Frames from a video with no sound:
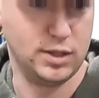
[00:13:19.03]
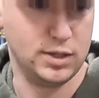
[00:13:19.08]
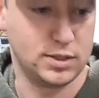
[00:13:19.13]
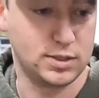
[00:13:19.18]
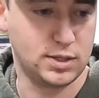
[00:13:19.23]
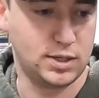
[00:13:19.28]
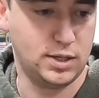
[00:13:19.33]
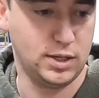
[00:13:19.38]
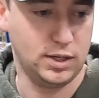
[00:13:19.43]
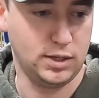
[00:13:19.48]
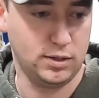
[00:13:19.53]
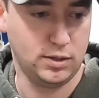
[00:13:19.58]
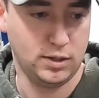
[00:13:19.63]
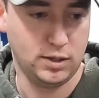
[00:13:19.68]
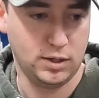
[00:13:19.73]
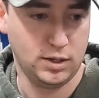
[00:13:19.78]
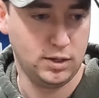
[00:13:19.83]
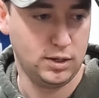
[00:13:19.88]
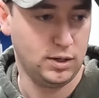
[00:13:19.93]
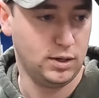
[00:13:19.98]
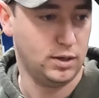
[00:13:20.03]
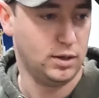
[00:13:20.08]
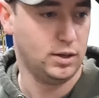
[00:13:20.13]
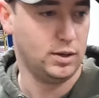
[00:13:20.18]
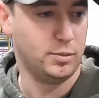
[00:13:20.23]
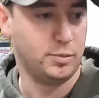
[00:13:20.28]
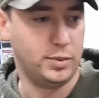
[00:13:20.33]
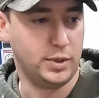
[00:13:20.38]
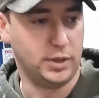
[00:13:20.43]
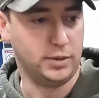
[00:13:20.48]
this kit.
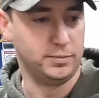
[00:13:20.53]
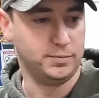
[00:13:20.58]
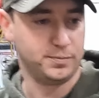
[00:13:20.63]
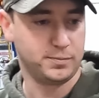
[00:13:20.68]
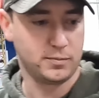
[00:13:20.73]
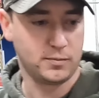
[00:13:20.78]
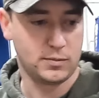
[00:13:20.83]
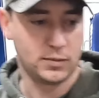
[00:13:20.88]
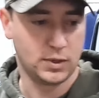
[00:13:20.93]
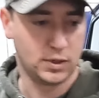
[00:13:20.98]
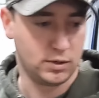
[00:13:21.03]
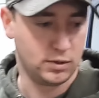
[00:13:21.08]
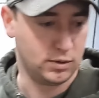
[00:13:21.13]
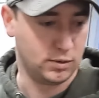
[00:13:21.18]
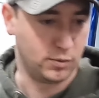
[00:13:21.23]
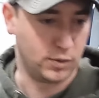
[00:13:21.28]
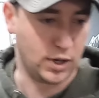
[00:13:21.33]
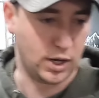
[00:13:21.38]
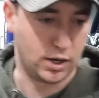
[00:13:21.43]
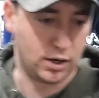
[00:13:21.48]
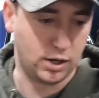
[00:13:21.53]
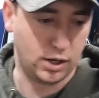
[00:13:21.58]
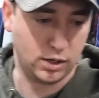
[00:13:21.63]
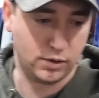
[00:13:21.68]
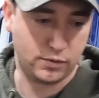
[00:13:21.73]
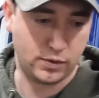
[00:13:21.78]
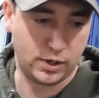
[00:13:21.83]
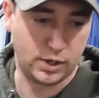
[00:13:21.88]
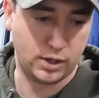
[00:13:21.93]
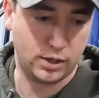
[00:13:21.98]
But got all
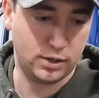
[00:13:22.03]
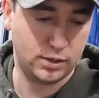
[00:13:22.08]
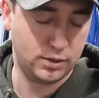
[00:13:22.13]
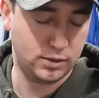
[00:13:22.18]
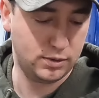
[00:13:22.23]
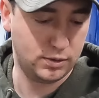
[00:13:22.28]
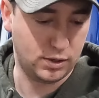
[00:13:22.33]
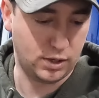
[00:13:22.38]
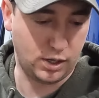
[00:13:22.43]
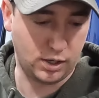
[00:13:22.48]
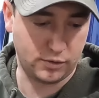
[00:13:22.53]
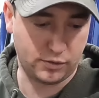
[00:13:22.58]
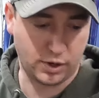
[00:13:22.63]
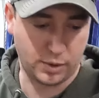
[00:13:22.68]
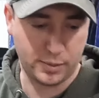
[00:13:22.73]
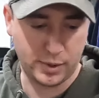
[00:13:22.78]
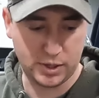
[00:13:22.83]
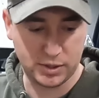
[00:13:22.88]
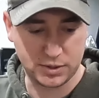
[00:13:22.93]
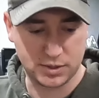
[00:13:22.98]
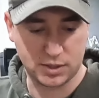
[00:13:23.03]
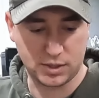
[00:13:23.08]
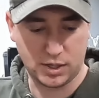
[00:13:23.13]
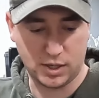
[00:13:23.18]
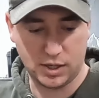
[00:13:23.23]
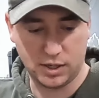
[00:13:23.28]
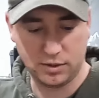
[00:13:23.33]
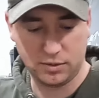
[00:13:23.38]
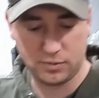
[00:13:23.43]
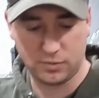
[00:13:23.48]
of our mounts are
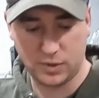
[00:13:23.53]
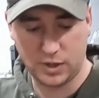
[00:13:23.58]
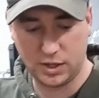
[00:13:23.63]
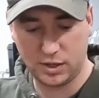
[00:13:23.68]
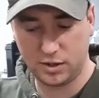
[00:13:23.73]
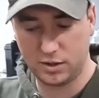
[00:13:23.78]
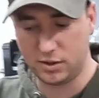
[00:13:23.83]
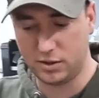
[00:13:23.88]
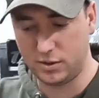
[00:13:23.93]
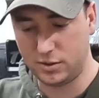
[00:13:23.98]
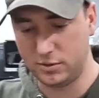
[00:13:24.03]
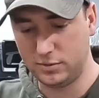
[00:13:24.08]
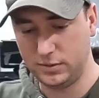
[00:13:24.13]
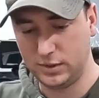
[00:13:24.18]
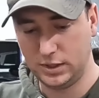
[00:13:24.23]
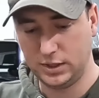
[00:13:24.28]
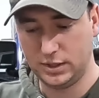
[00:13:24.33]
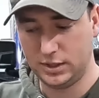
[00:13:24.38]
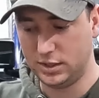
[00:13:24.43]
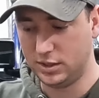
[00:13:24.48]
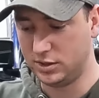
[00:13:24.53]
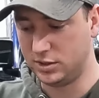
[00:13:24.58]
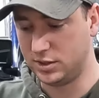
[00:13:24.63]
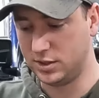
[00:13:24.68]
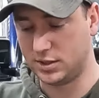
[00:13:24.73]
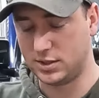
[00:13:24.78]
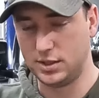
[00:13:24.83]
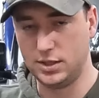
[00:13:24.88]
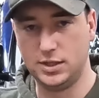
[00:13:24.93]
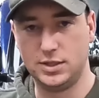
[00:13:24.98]
on, ready to go.
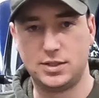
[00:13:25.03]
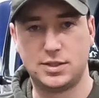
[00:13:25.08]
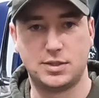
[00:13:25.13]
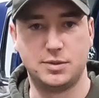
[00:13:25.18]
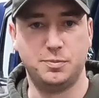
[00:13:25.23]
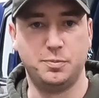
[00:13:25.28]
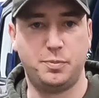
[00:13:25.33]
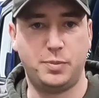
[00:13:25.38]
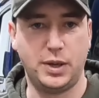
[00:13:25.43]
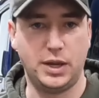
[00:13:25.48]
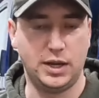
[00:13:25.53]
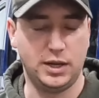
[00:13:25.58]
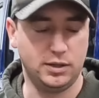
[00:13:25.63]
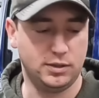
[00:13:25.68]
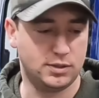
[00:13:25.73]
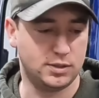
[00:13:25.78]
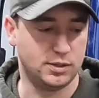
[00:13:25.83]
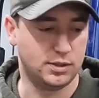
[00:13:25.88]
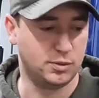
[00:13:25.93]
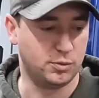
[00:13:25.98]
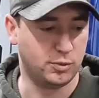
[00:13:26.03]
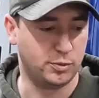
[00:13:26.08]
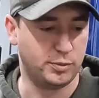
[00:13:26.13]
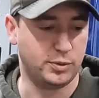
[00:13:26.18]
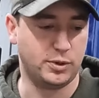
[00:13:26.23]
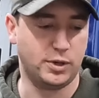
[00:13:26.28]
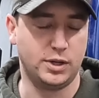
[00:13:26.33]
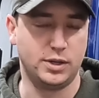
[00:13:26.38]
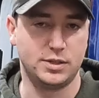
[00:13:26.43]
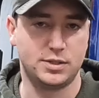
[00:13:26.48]
Just needs some paint and then we'll
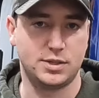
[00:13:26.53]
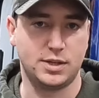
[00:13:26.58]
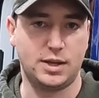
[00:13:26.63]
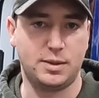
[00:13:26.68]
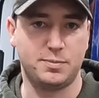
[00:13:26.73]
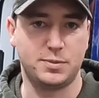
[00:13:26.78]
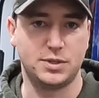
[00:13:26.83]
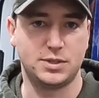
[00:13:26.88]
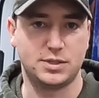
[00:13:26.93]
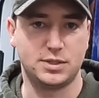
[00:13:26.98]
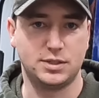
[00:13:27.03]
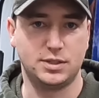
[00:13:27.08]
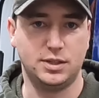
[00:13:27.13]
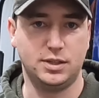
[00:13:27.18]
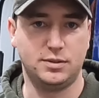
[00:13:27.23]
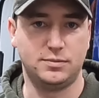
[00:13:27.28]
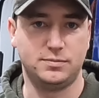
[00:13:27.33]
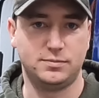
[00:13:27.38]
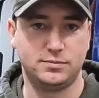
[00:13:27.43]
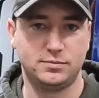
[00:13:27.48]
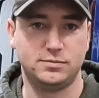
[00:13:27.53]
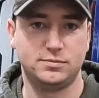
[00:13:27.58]
be ready to slap this thing in.